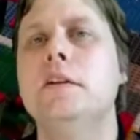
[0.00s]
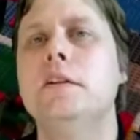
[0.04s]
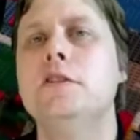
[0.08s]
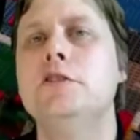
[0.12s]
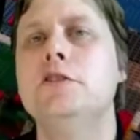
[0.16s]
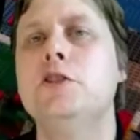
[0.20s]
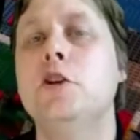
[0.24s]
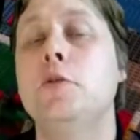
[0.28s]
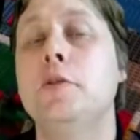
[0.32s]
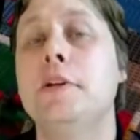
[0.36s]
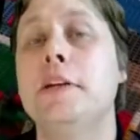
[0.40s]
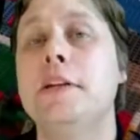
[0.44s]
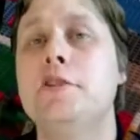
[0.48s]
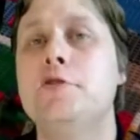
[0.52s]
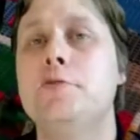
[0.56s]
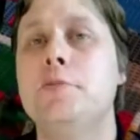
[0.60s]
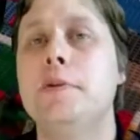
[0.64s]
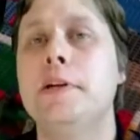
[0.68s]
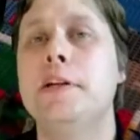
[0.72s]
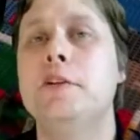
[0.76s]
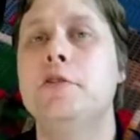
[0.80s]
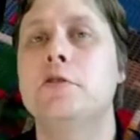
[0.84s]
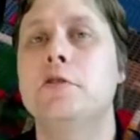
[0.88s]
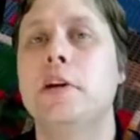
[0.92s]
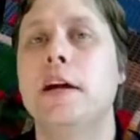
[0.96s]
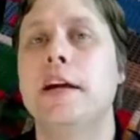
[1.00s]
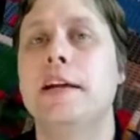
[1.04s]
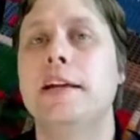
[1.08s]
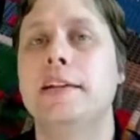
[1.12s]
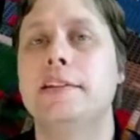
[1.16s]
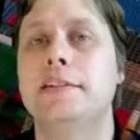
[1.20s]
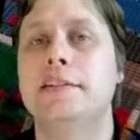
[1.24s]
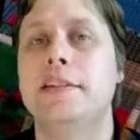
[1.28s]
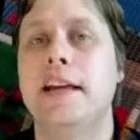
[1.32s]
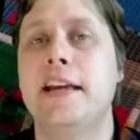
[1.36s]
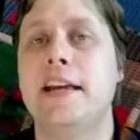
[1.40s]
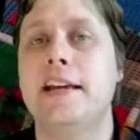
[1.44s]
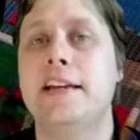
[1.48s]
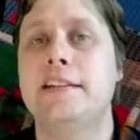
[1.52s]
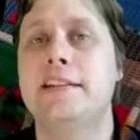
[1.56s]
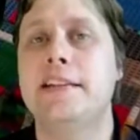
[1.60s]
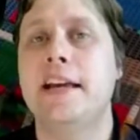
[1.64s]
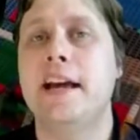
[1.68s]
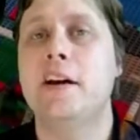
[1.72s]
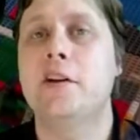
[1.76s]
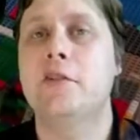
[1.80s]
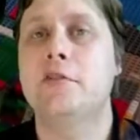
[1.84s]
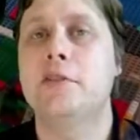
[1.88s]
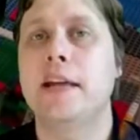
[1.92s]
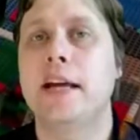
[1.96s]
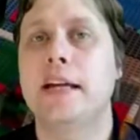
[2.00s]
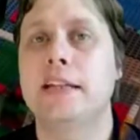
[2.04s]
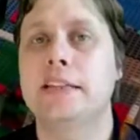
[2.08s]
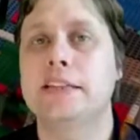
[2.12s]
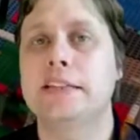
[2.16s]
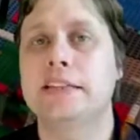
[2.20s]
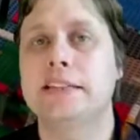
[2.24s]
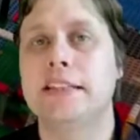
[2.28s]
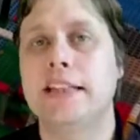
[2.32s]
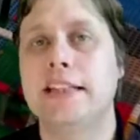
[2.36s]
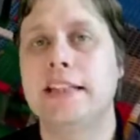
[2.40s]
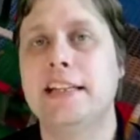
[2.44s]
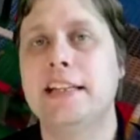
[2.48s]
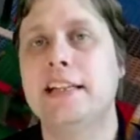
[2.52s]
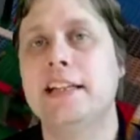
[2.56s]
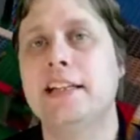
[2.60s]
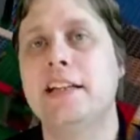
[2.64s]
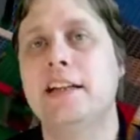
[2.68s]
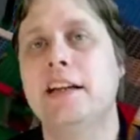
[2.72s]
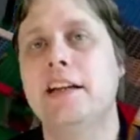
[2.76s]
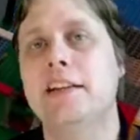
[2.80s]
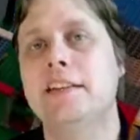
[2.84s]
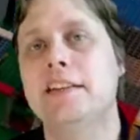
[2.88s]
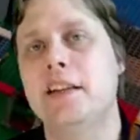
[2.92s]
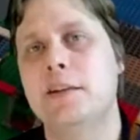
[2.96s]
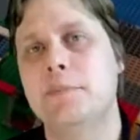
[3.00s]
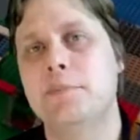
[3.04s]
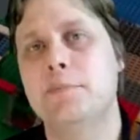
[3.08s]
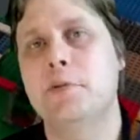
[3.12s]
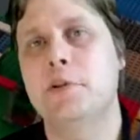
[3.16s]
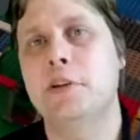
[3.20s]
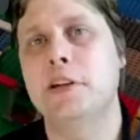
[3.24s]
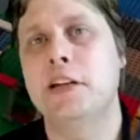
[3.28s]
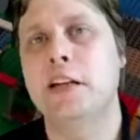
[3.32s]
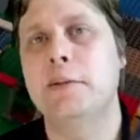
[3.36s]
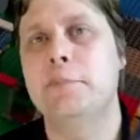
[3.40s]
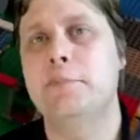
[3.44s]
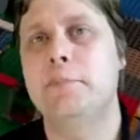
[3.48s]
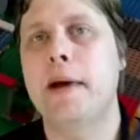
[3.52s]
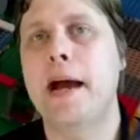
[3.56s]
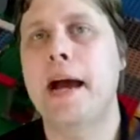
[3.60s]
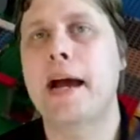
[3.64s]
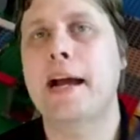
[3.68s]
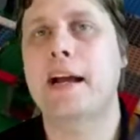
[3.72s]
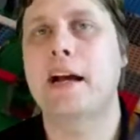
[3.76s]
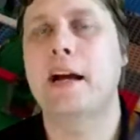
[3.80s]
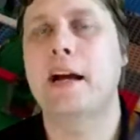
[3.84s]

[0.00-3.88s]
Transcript: So each week you'll kind of take down that city and then put it back